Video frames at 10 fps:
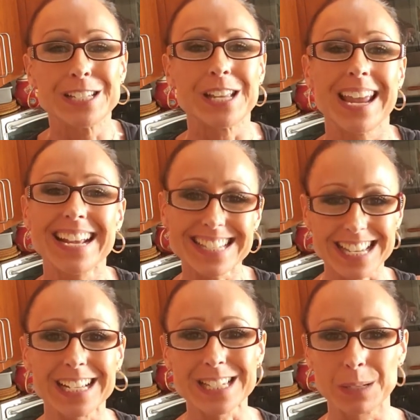hits
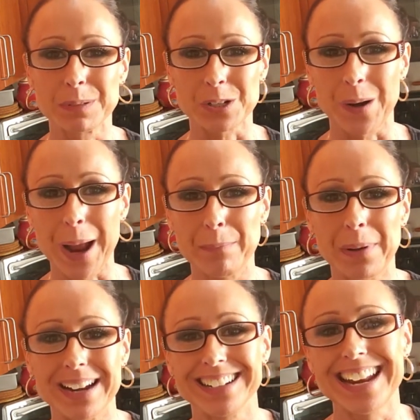that subscribe
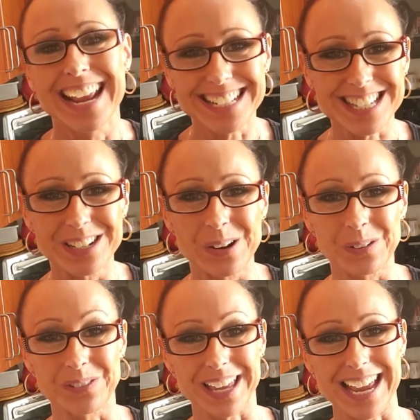button, hits the
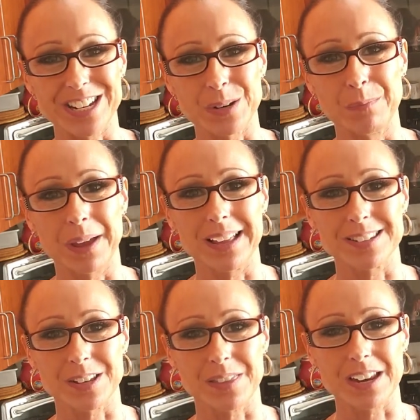notification bell
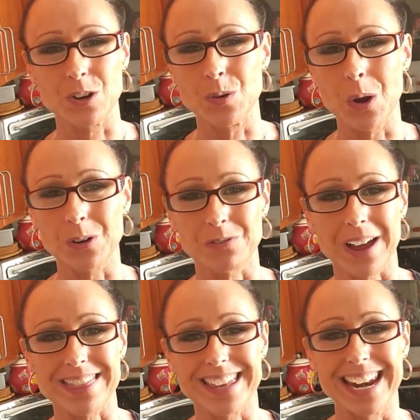so that you're
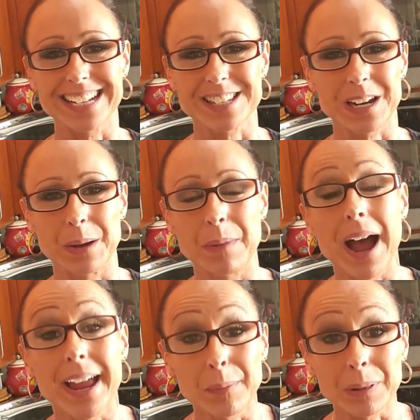notified the next time
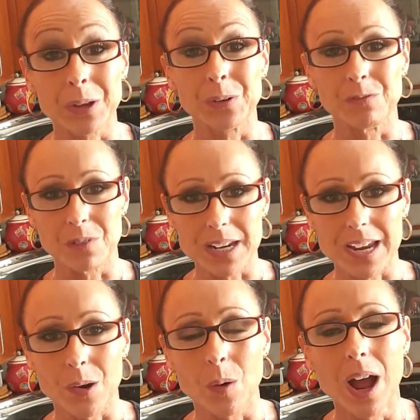I upload a
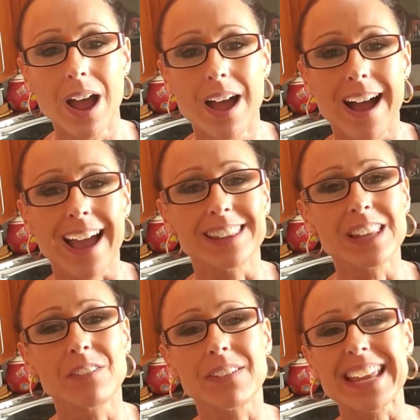video. I
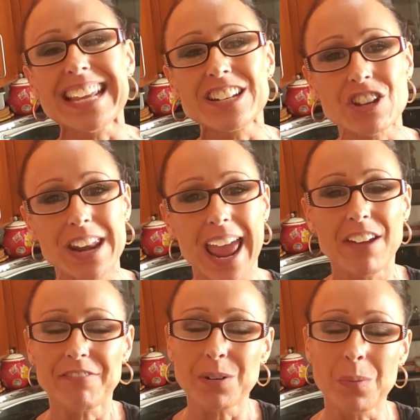love each and
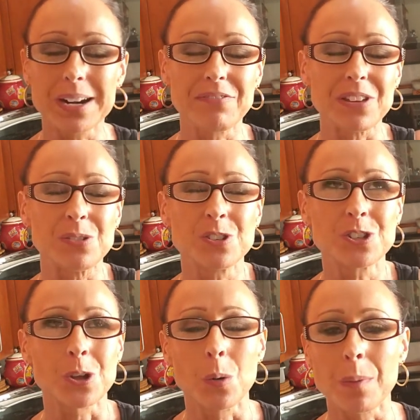every one of you
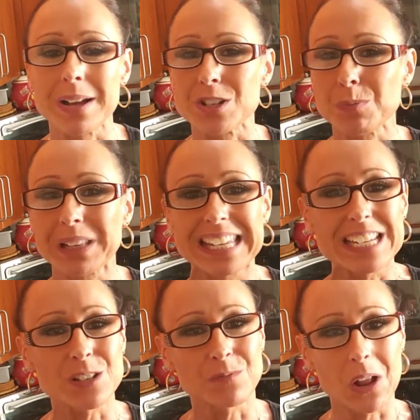so much.
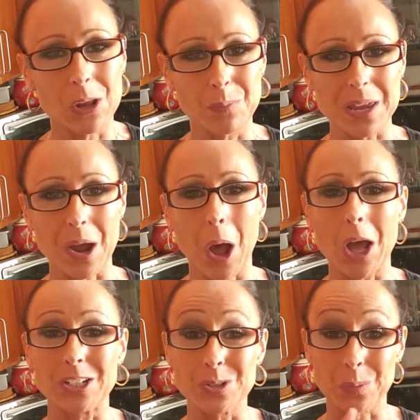Please follow me
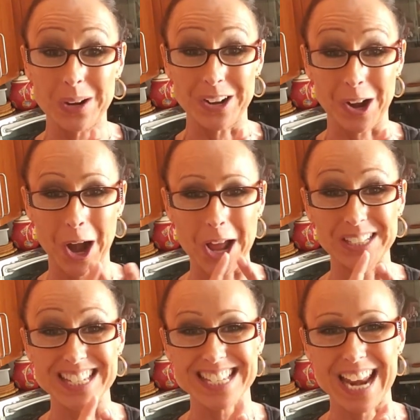on Twitter, on
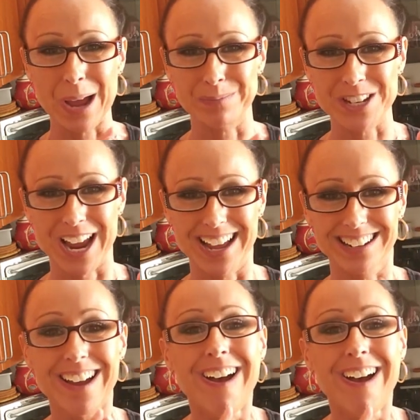Snapchat,